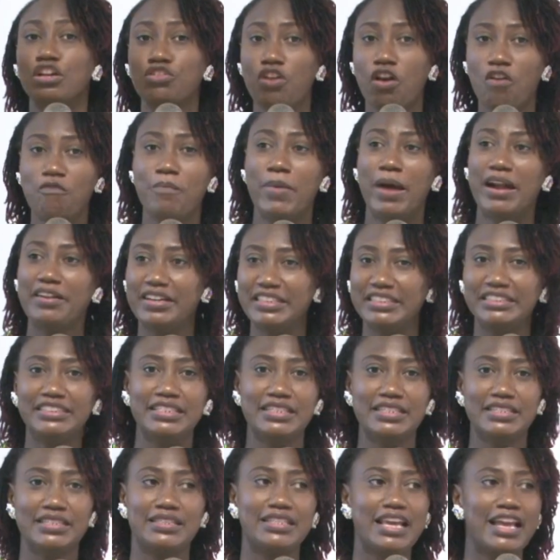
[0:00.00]
marriages,
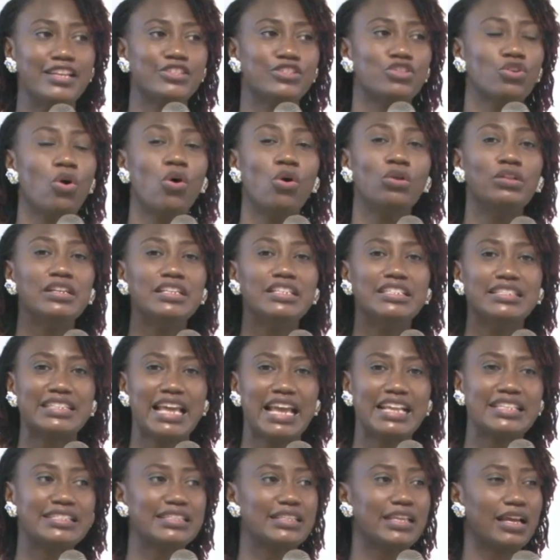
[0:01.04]
there is only
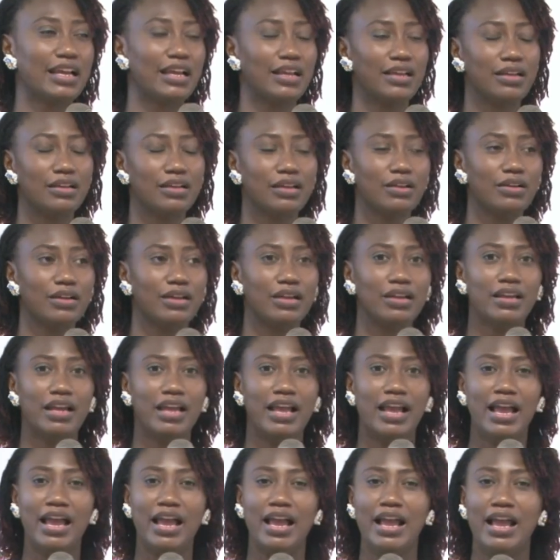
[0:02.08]
sex
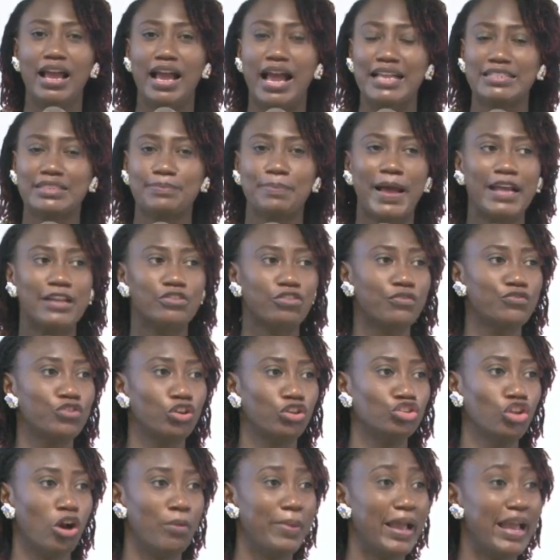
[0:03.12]
as part of your
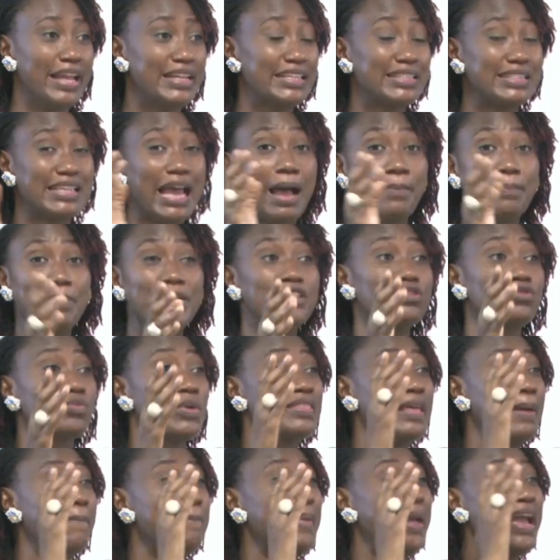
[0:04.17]
job. And it happens with the
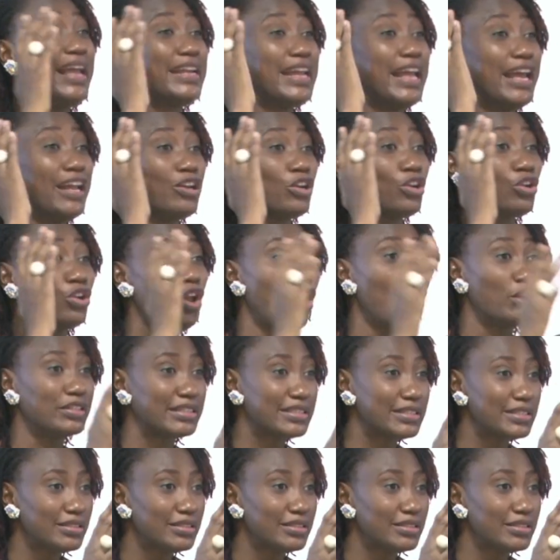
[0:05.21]
men a lot,